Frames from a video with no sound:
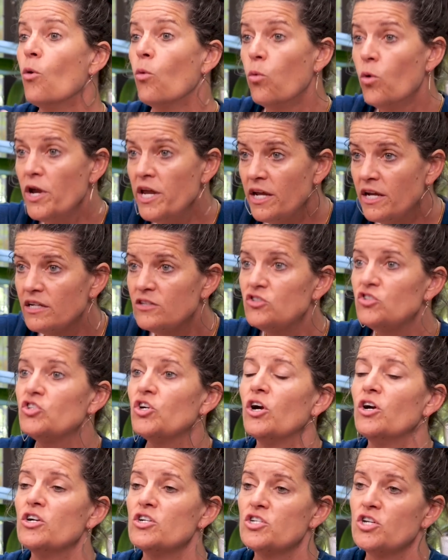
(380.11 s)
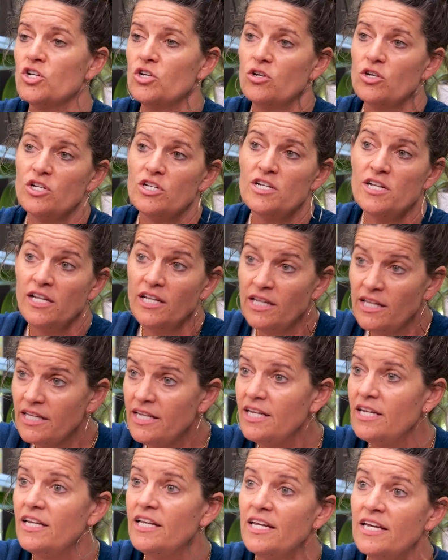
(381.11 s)
we can start to
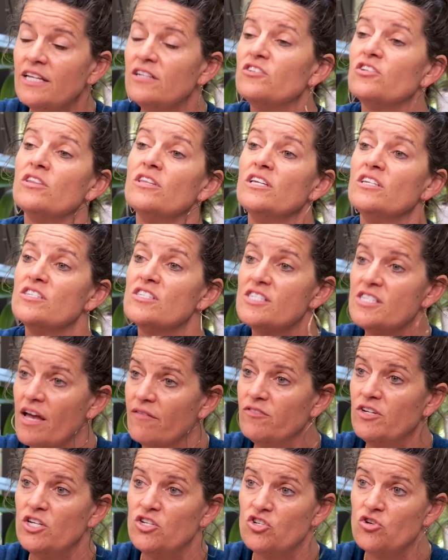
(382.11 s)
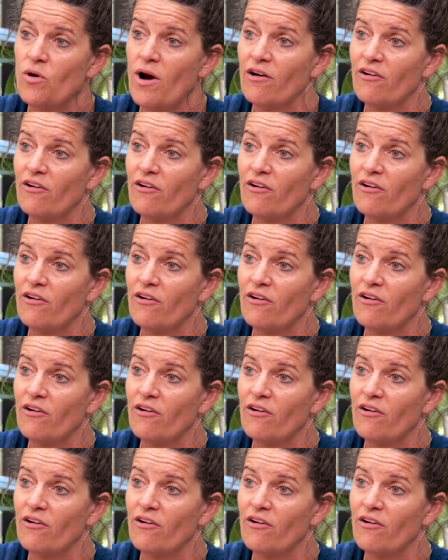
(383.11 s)
lean into these 72